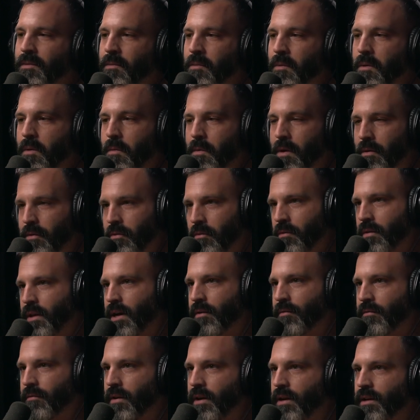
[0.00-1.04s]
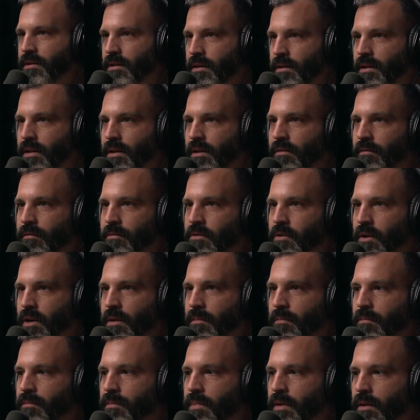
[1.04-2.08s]
We went through that phase, I think, of trying
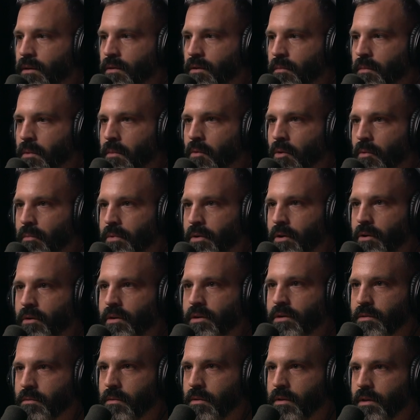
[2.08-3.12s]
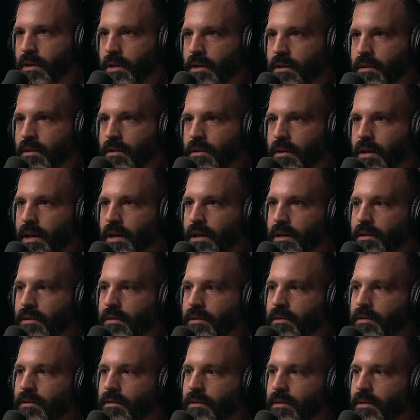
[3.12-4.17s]
to be a little bit more purist with it mm-hmm.
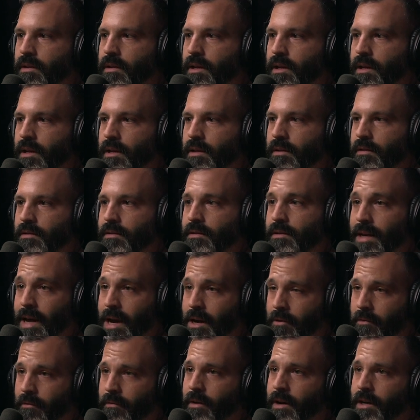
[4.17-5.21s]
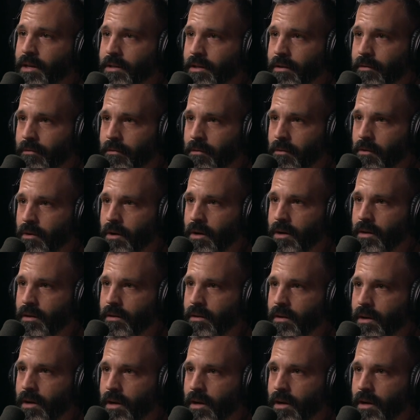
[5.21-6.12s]
and and sacrificing for it.